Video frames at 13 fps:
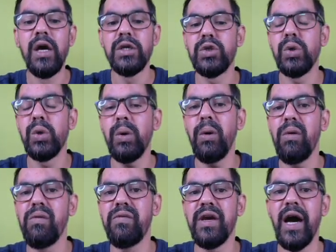so
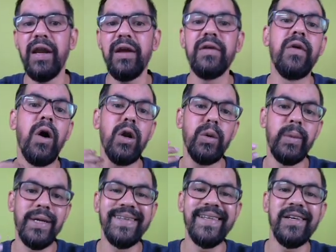we are
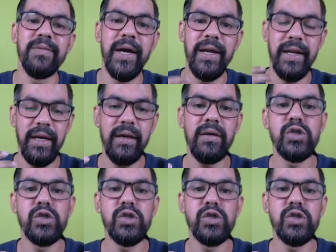evolving day by day.